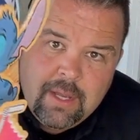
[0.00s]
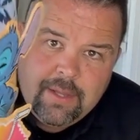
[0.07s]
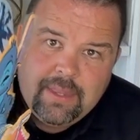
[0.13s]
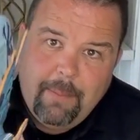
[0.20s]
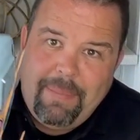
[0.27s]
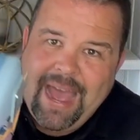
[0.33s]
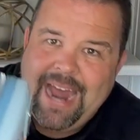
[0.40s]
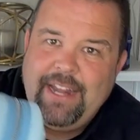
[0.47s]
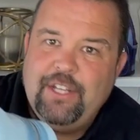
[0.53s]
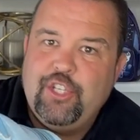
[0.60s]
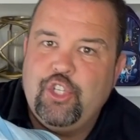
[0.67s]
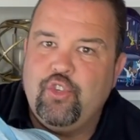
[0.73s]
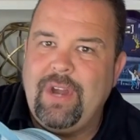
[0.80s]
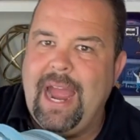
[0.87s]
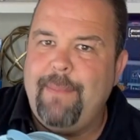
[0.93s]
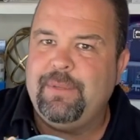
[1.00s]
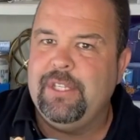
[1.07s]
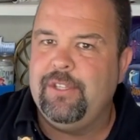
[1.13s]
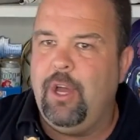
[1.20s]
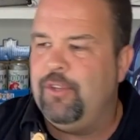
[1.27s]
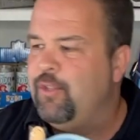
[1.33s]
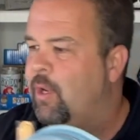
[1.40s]
The padded straps is
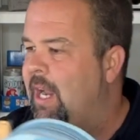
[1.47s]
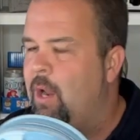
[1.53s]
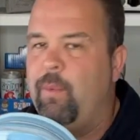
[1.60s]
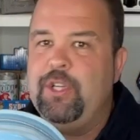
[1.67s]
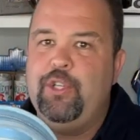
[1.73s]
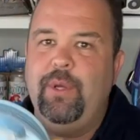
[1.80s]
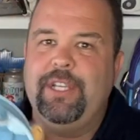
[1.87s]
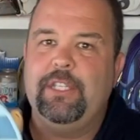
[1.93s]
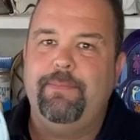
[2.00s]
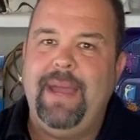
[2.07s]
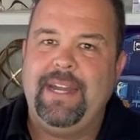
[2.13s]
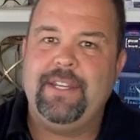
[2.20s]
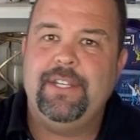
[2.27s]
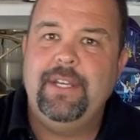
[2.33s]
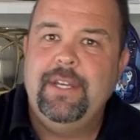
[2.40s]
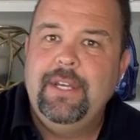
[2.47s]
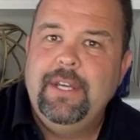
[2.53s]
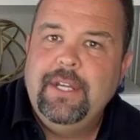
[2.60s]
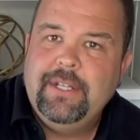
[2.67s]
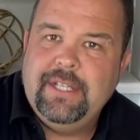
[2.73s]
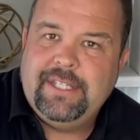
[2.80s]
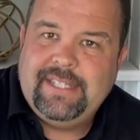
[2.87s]
also kind of what you expect
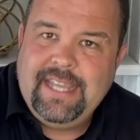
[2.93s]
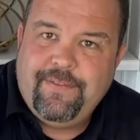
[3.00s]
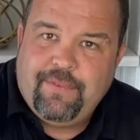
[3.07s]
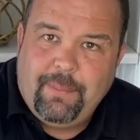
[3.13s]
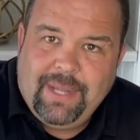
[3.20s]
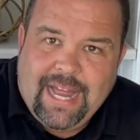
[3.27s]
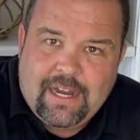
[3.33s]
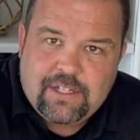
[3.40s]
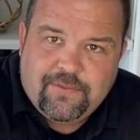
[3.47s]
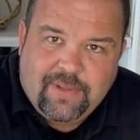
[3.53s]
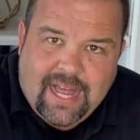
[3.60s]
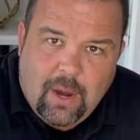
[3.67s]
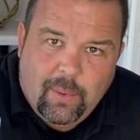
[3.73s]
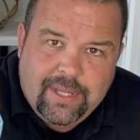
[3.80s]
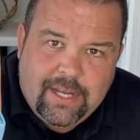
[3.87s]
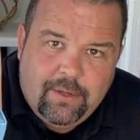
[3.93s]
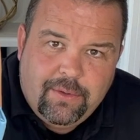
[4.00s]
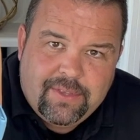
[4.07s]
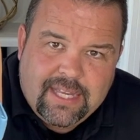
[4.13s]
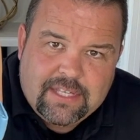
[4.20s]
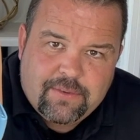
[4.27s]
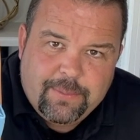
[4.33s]
to see from Loungefly when they do
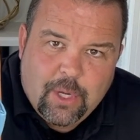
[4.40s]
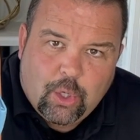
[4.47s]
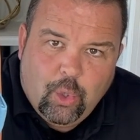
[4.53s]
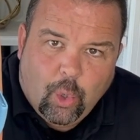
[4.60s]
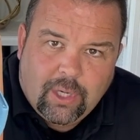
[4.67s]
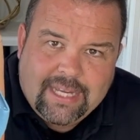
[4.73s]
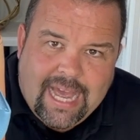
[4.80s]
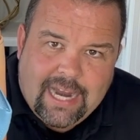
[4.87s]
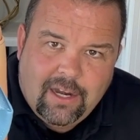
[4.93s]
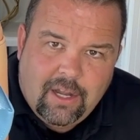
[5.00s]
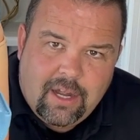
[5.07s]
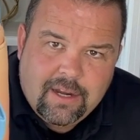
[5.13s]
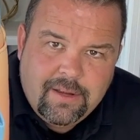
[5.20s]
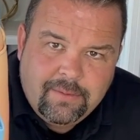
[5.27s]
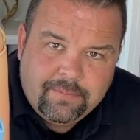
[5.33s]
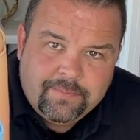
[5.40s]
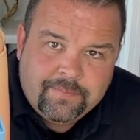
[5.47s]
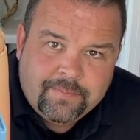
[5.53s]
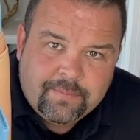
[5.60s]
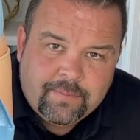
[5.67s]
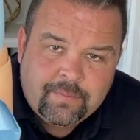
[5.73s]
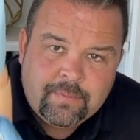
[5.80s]
things from their core catalog.
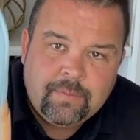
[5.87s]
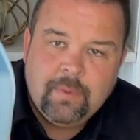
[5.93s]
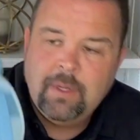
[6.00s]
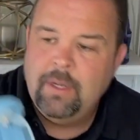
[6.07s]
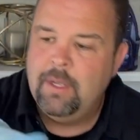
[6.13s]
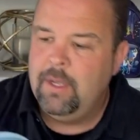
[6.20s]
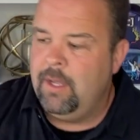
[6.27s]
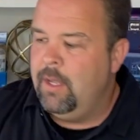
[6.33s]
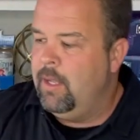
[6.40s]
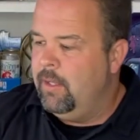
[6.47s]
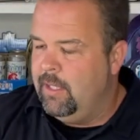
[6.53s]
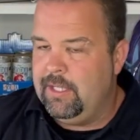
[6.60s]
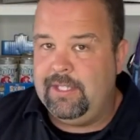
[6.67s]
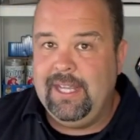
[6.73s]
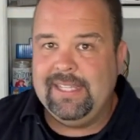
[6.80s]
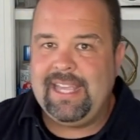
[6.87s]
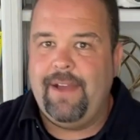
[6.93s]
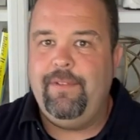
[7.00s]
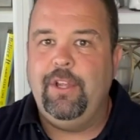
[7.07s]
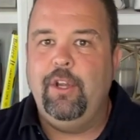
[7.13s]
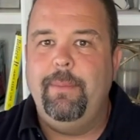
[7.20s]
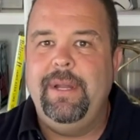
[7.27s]
This does have a
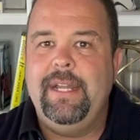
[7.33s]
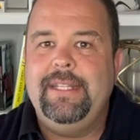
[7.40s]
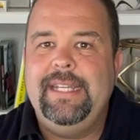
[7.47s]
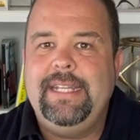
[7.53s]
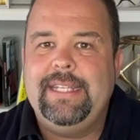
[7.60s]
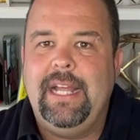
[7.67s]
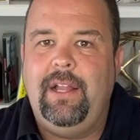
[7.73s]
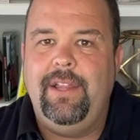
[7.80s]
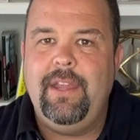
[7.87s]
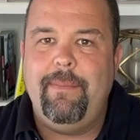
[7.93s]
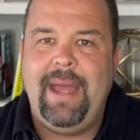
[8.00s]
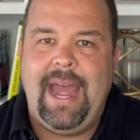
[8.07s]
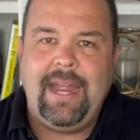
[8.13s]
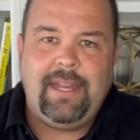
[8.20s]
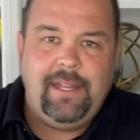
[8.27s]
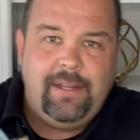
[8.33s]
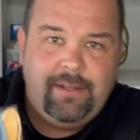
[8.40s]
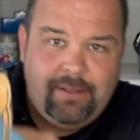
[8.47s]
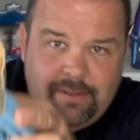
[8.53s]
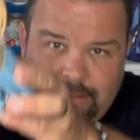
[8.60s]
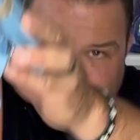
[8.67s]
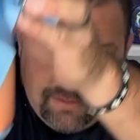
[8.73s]
little bit of detail on the back.
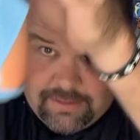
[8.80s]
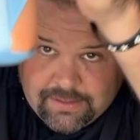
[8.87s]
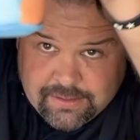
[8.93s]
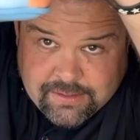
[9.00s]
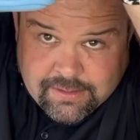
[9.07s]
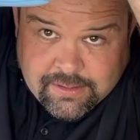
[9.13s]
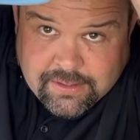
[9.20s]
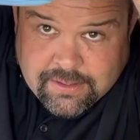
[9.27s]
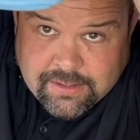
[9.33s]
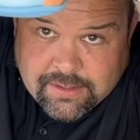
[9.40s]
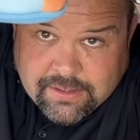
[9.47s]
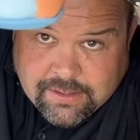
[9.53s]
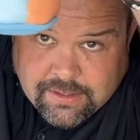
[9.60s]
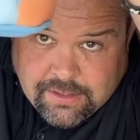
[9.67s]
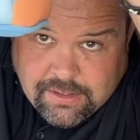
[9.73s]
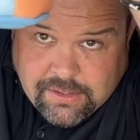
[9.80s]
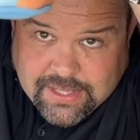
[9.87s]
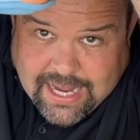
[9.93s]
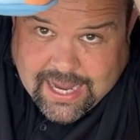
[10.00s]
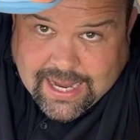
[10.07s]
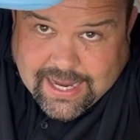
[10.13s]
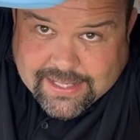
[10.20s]
You
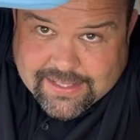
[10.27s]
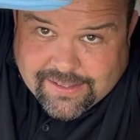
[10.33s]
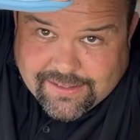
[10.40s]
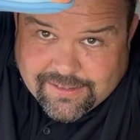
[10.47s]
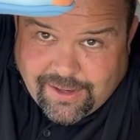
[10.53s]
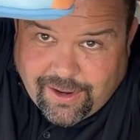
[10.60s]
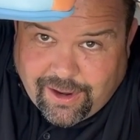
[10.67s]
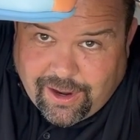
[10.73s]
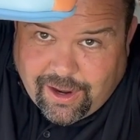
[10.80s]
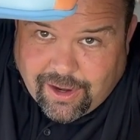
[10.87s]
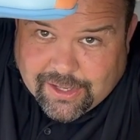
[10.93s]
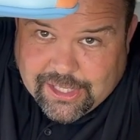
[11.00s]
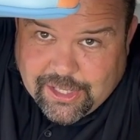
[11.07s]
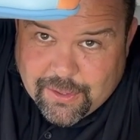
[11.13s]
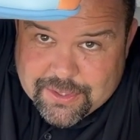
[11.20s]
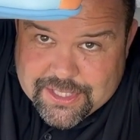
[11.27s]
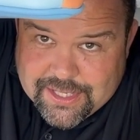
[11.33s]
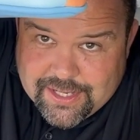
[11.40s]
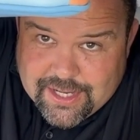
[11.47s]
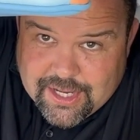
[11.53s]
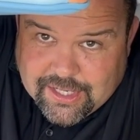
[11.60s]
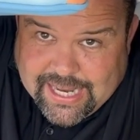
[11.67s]
got, oh, cute.
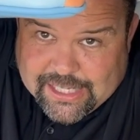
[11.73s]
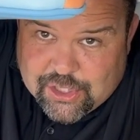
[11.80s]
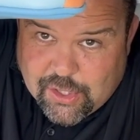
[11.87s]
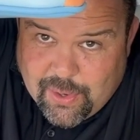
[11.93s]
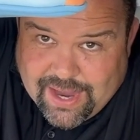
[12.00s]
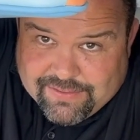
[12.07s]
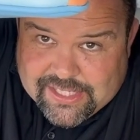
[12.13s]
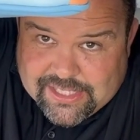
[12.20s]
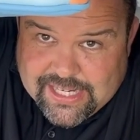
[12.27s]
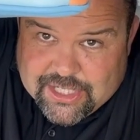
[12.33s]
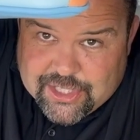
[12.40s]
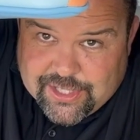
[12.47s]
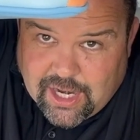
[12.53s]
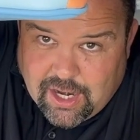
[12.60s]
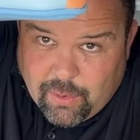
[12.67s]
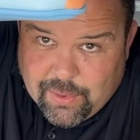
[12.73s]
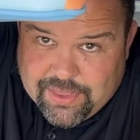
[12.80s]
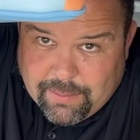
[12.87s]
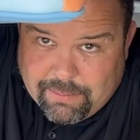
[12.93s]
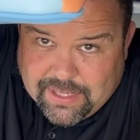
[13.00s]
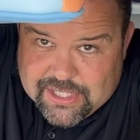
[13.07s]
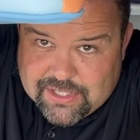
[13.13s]
Okay, so you have Stitch there with a
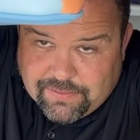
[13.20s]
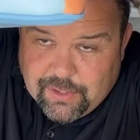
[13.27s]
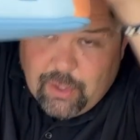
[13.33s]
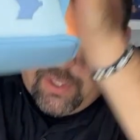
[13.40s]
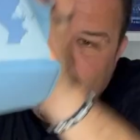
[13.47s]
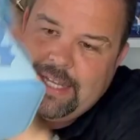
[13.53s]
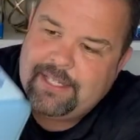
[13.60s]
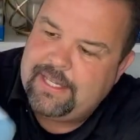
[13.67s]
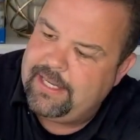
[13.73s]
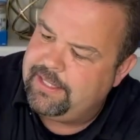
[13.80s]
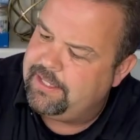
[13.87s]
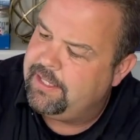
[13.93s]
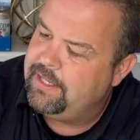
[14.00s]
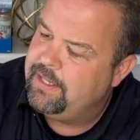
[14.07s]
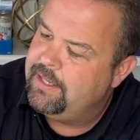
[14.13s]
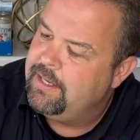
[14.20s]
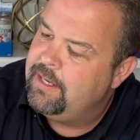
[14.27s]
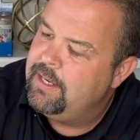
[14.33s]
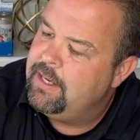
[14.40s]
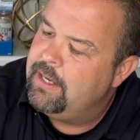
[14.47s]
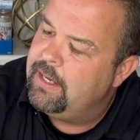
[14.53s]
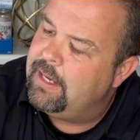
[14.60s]
bunch of little kisses.
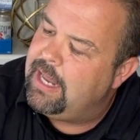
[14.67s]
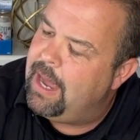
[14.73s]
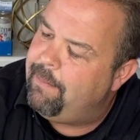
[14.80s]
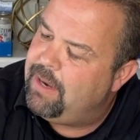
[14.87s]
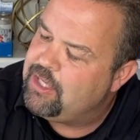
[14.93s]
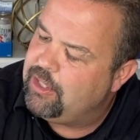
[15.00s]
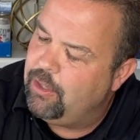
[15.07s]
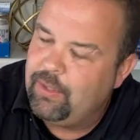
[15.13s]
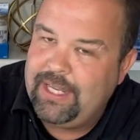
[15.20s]
Yeah, a bunch of little